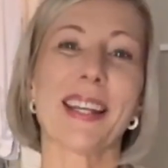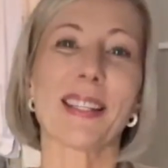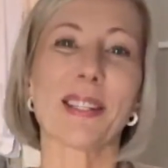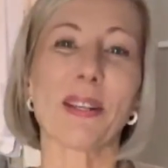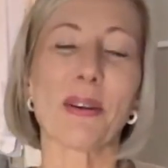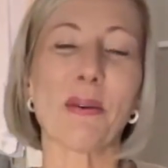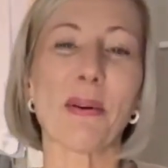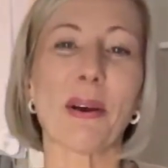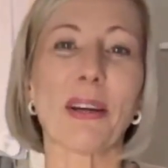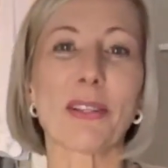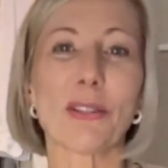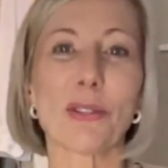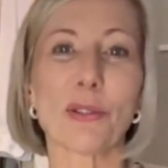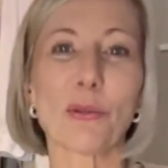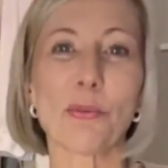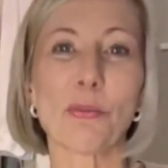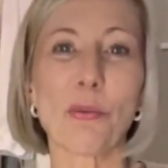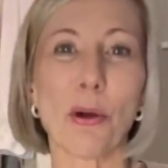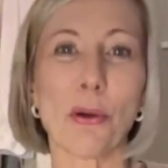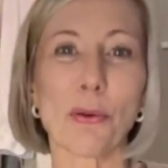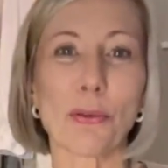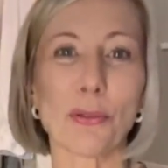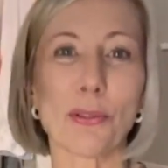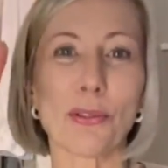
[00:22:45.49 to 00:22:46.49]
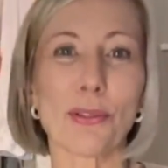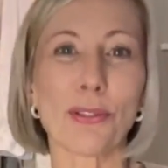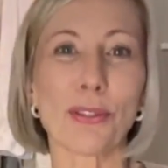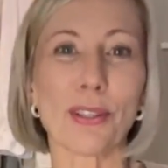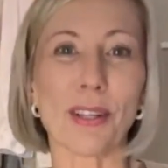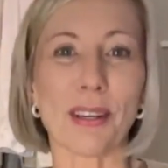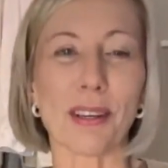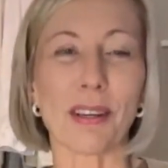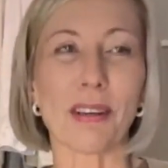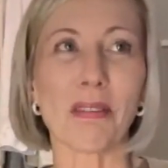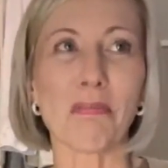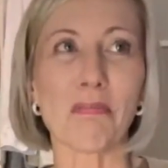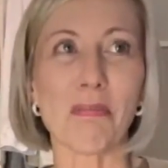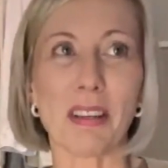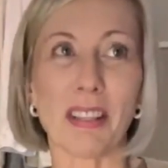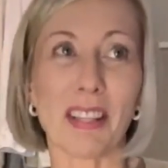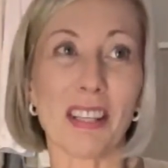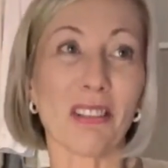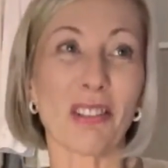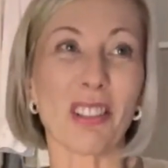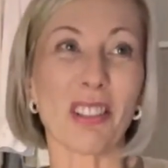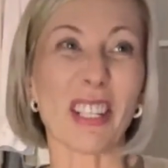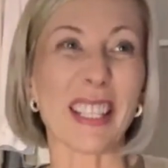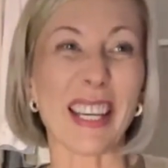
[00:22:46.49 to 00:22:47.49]
So I do post, I
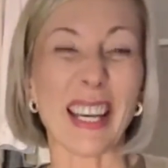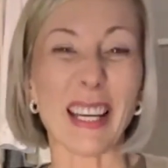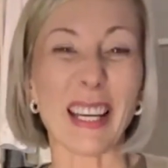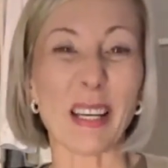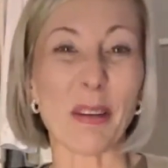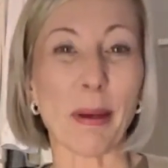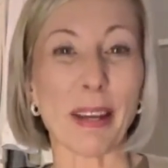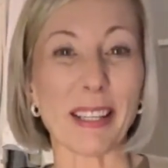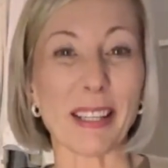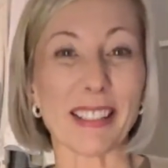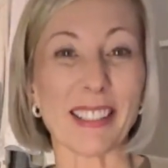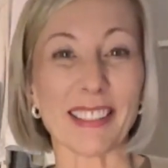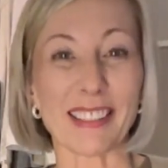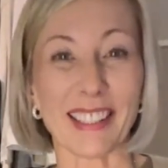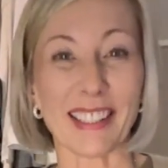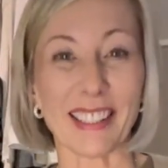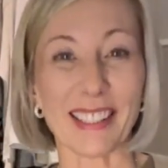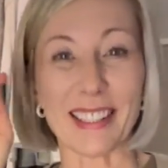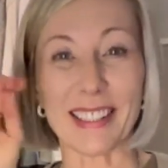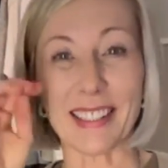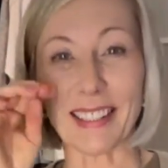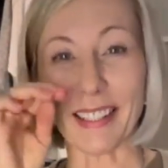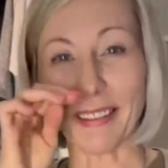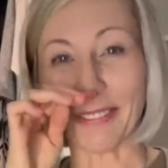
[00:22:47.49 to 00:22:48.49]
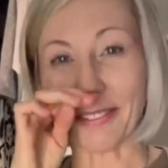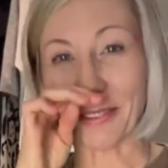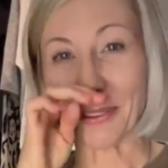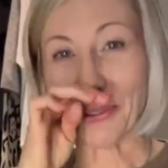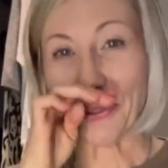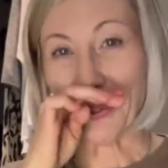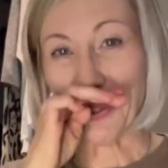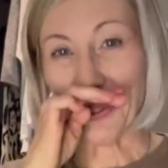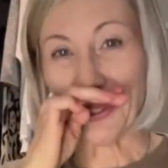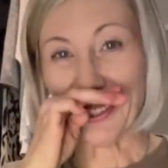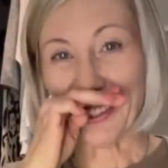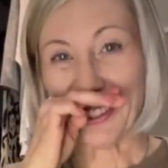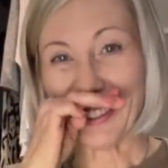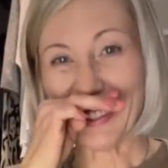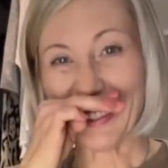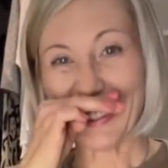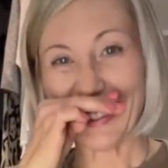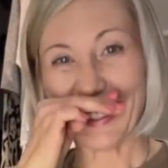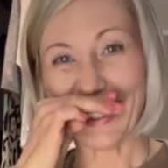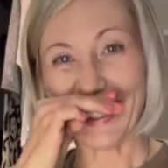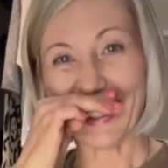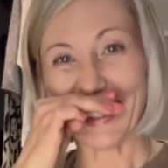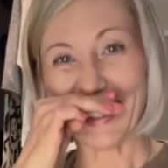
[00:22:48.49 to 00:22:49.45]
think on a daily basis, actually, after all,